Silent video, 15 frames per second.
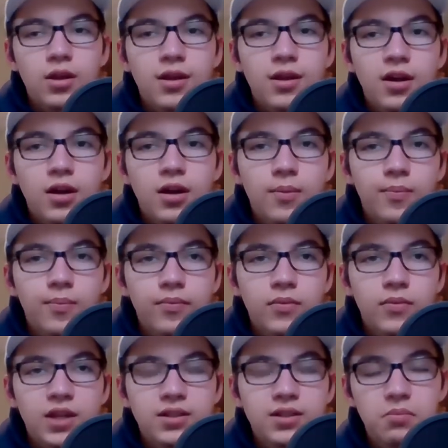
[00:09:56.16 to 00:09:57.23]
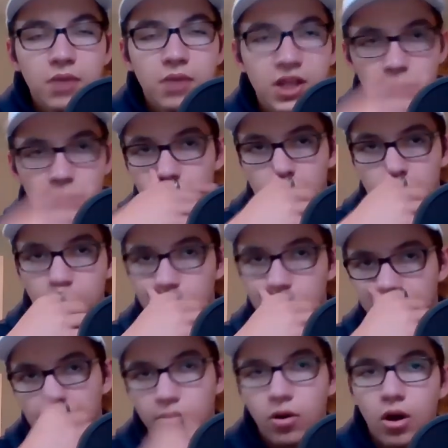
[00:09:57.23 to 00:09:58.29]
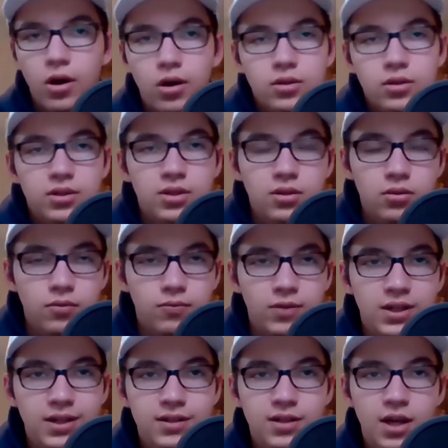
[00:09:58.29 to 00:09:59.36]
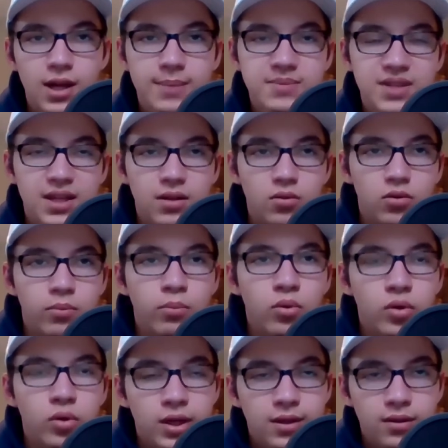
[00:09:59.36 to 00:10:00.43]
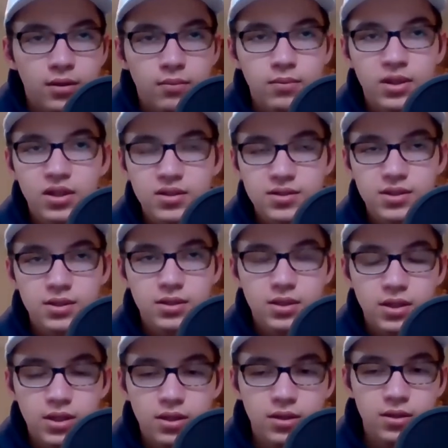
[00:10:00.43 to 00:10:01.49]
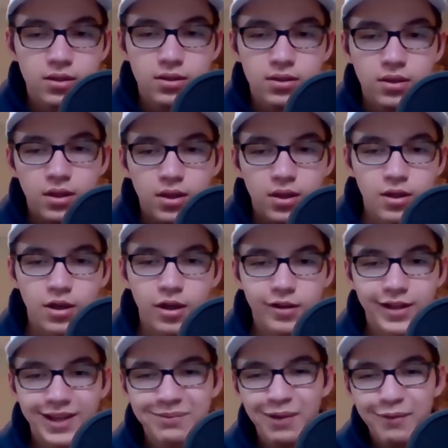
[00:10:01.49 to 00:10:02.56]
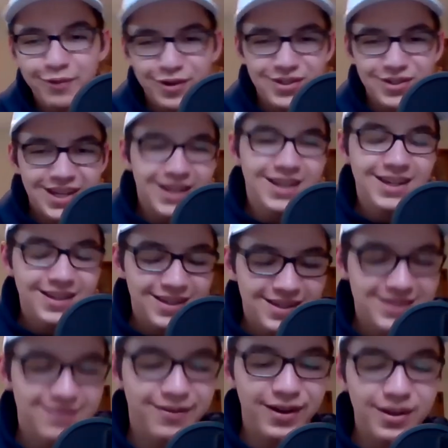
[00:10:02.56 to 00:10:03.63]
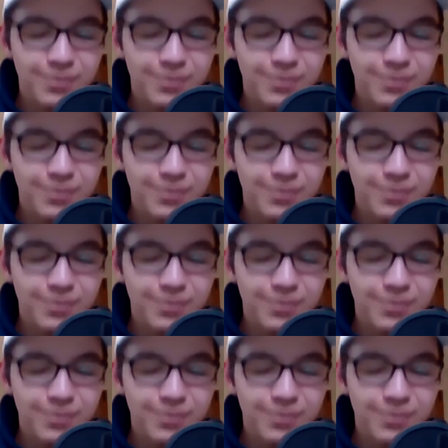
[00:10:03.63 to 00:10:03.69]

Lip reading: It did make the book a little hard to read at times and a little boring because he, like my voice, is very